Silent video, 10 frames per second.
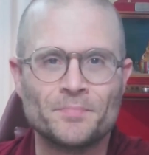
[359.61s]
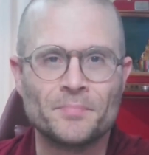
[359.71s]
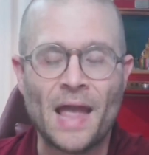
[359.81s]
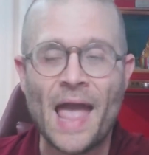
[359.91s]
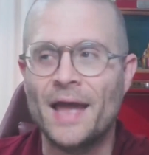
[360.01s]

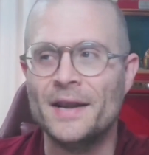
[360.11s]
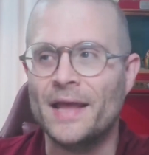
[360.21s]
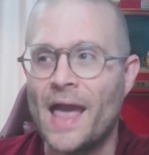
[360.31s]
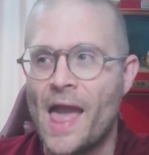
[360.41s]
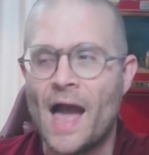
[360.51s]
And
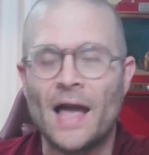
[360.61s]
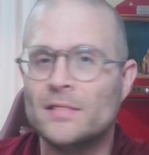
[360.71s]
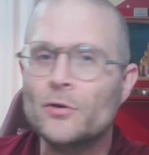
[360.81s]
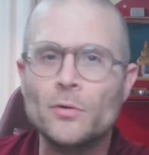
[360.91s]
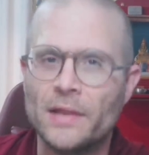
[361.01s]

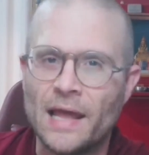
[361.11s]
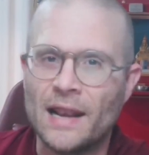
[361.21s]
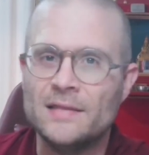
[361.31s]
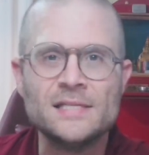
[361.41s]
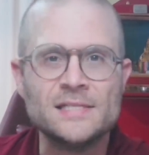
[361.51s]
literally, in at
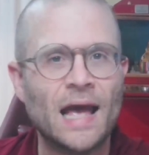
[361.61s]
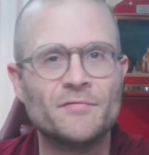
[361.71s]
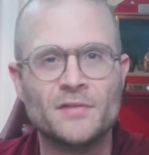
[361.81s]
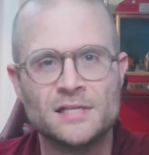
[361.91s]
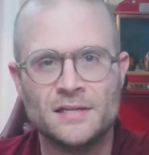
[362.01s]
least a half
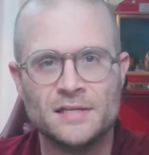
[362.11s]
dozen of these